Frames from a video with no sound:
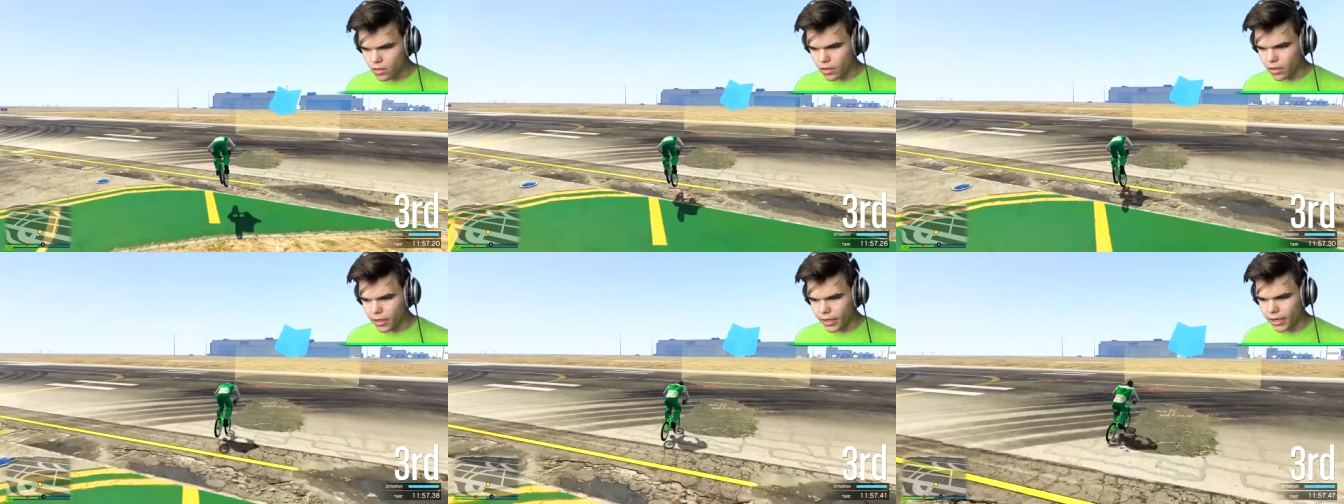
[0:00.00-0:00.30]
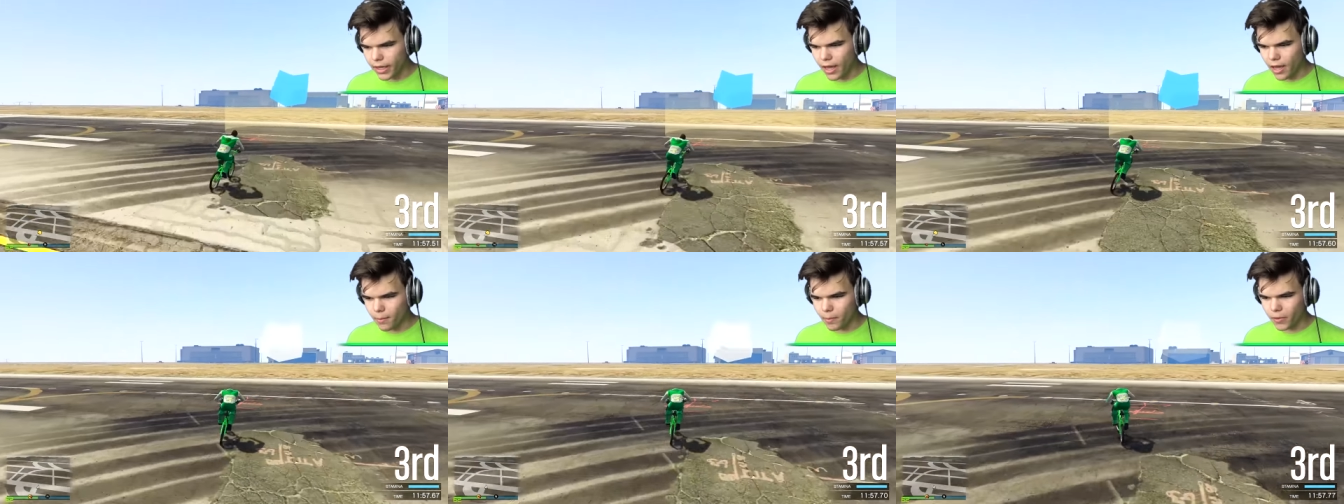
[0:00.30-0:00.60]
Uh,
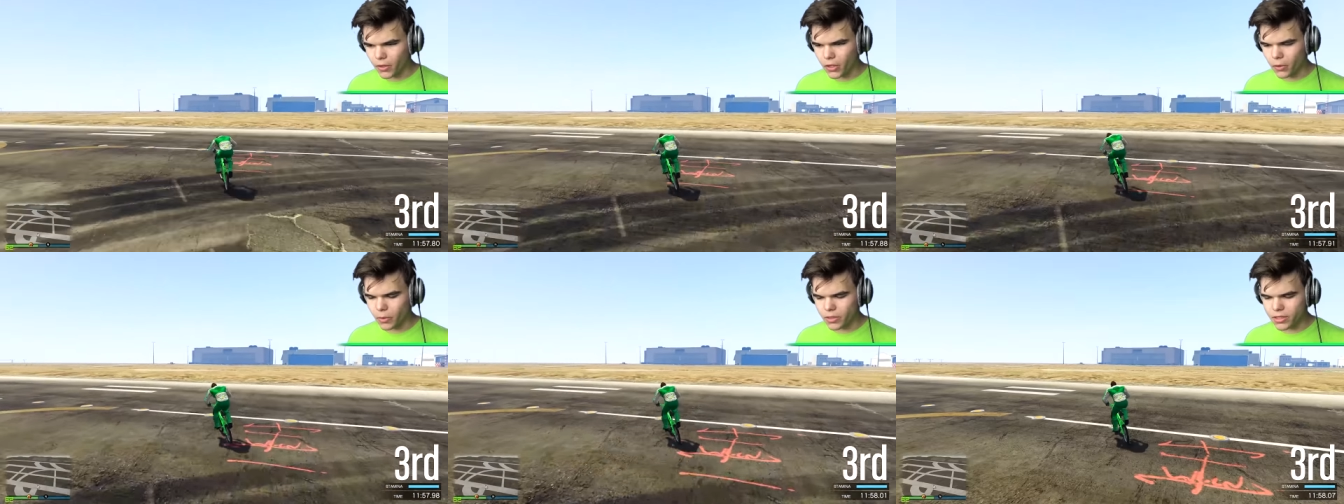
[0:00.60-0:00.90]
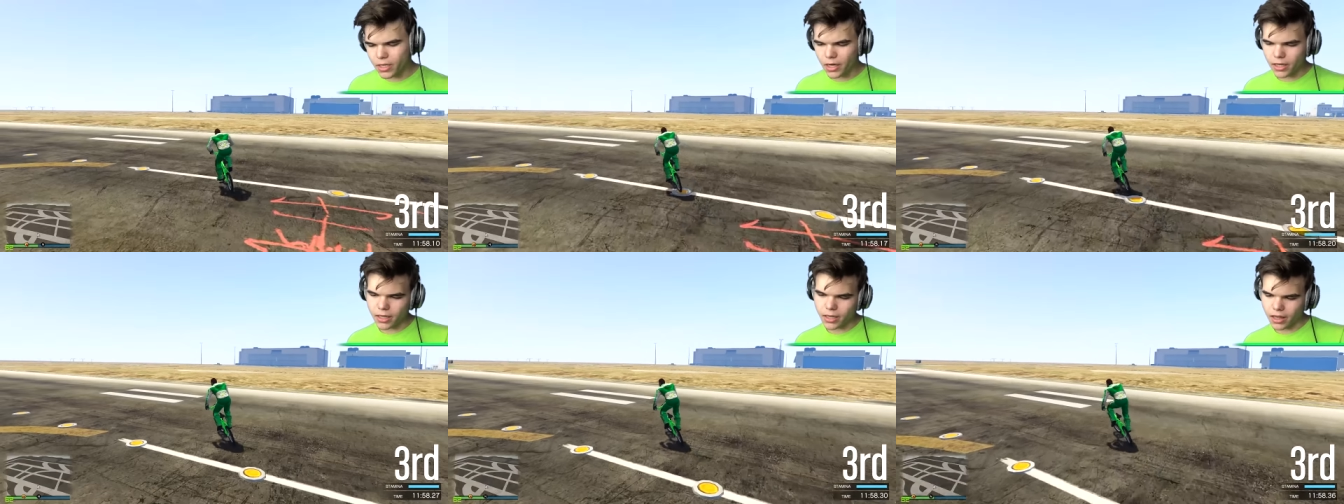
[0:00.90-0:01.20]
yeah, but you were
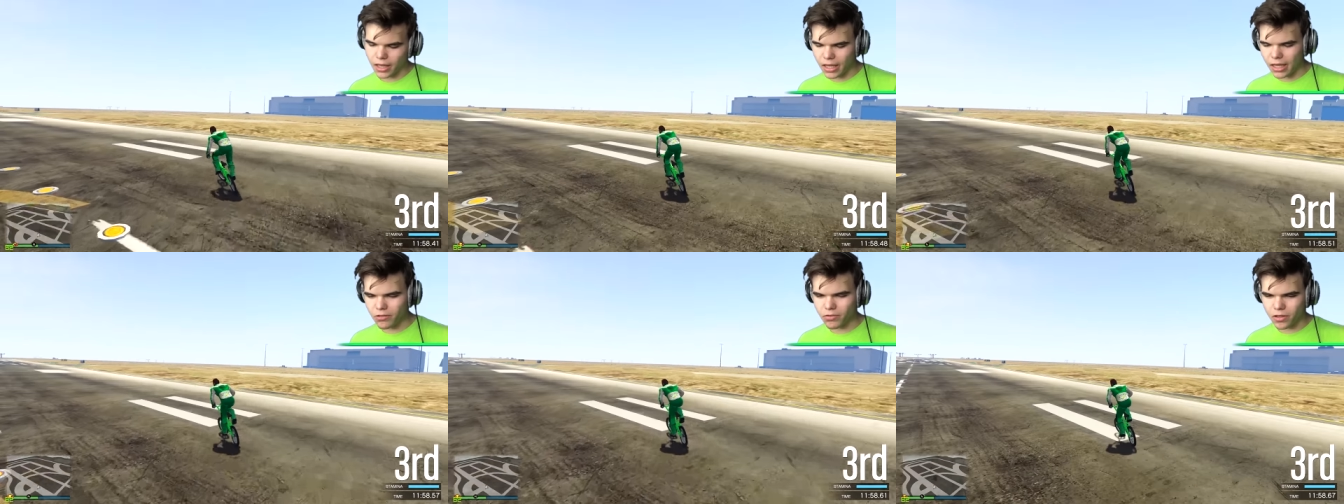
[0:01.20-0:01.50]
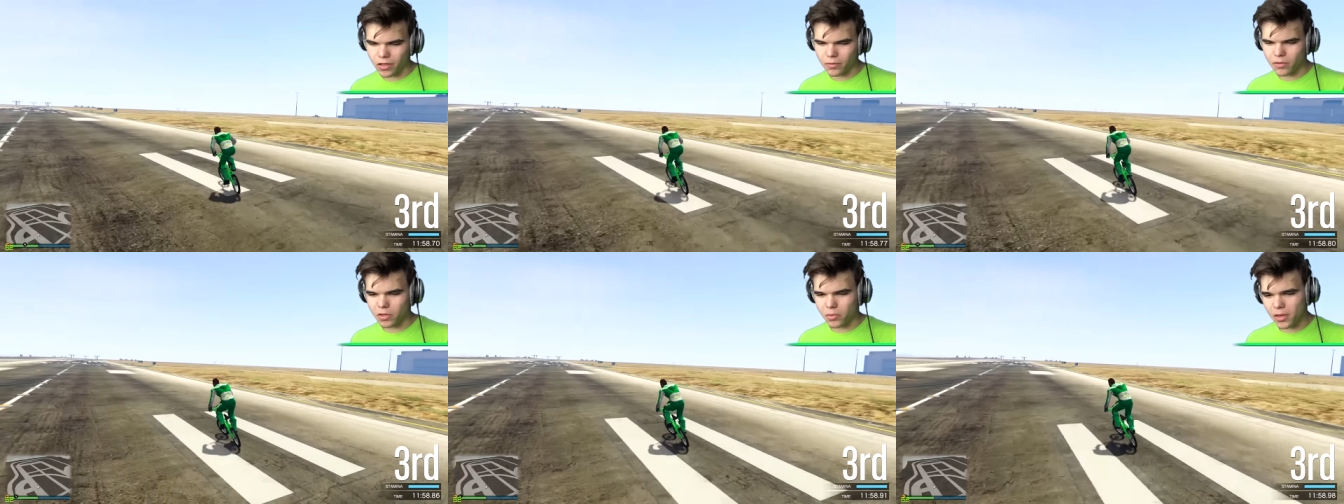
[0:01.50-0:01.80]
what technically
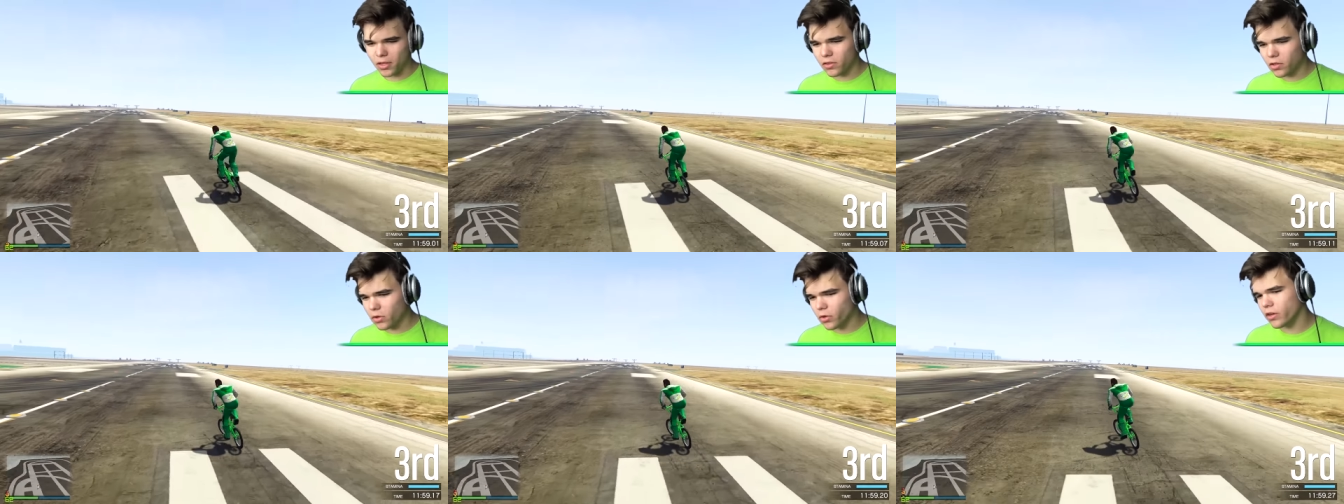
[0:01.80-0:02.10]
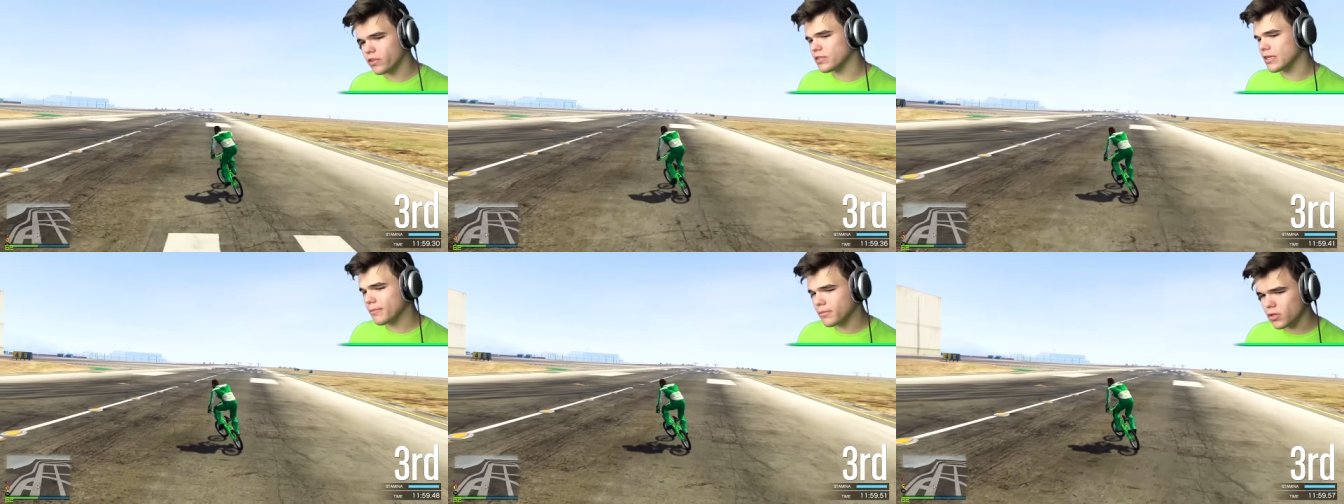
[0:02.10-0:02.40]
giving them to me too,
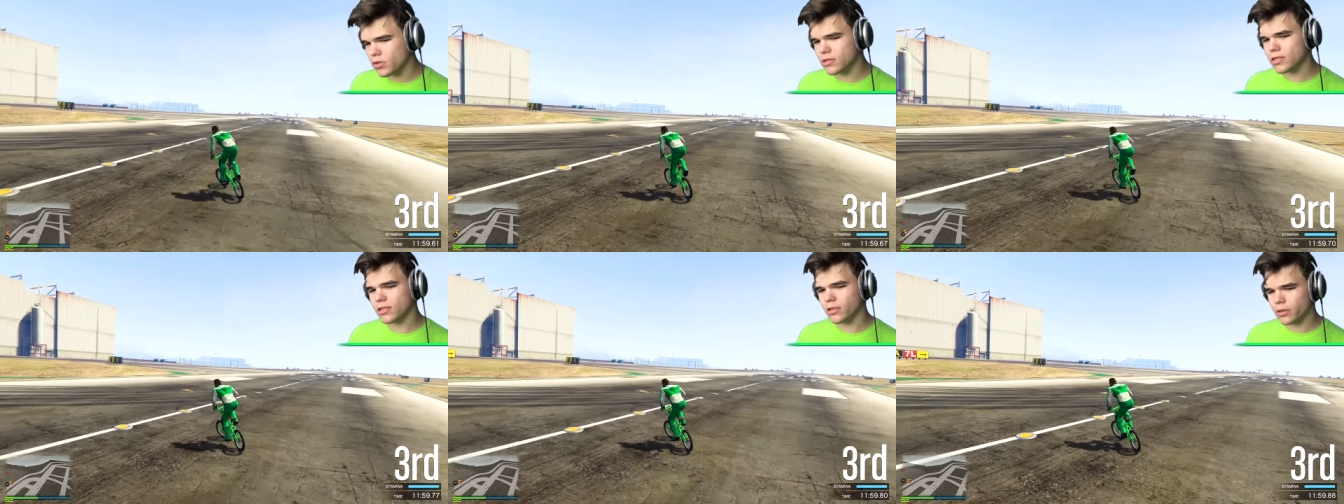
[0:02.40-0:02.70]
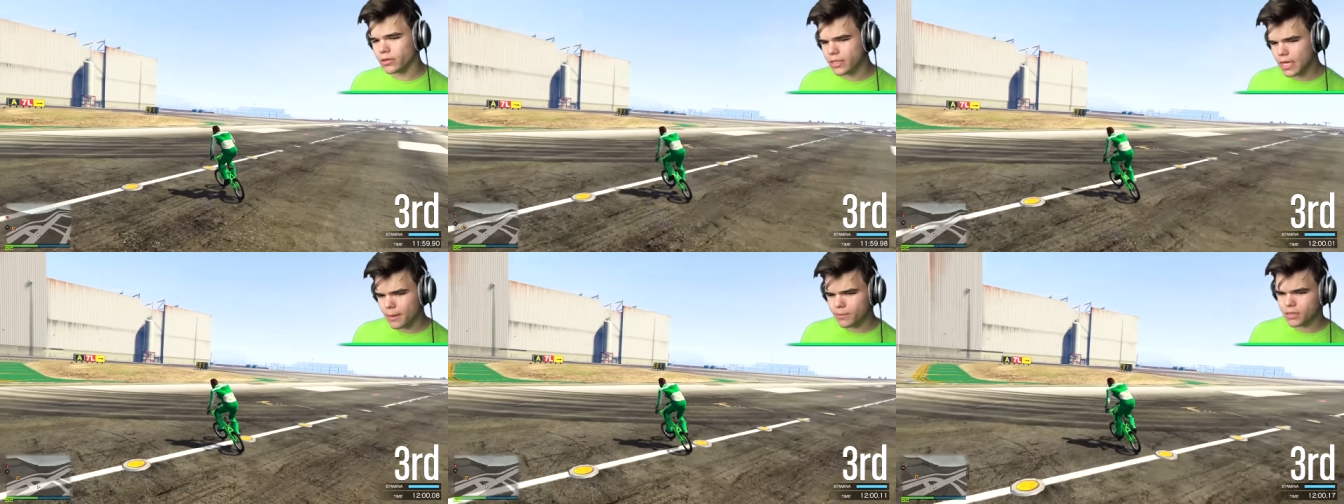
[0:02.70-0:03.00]
because I'm using
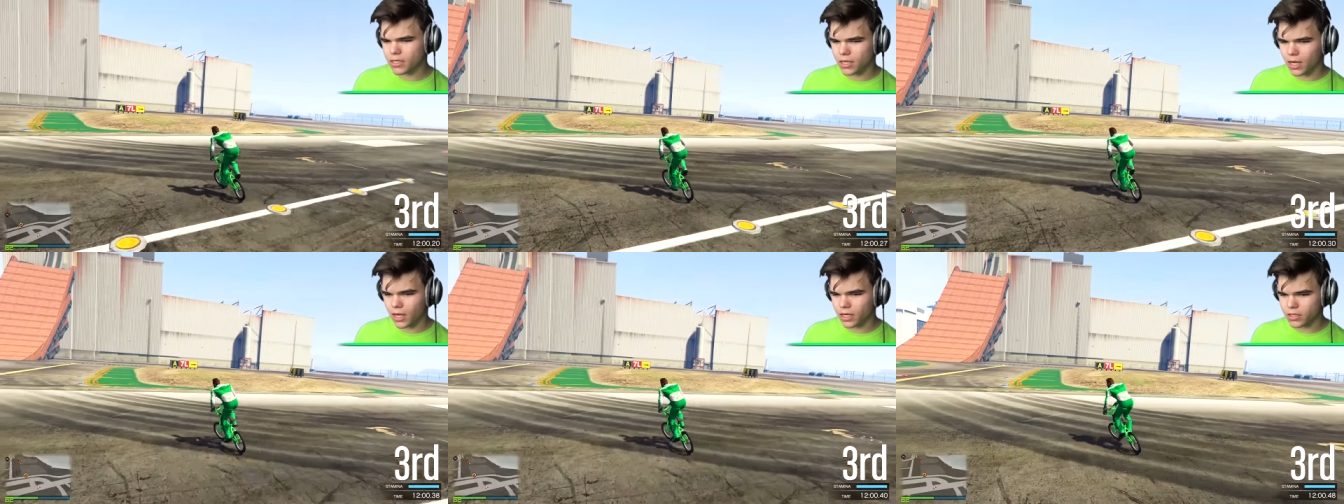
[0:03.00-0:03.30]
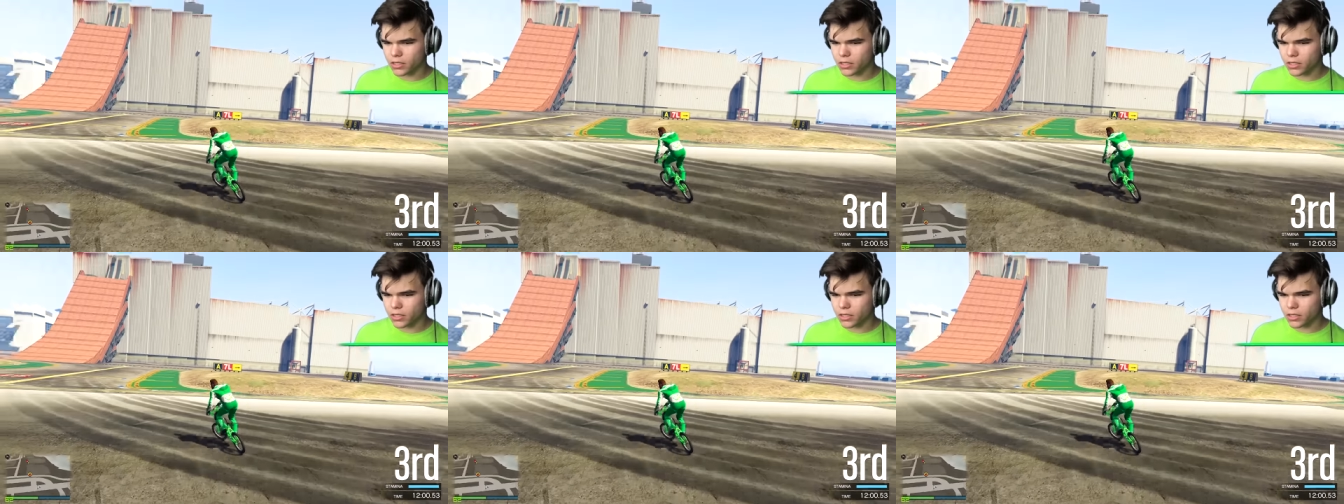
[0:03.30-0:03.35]
those tip stars.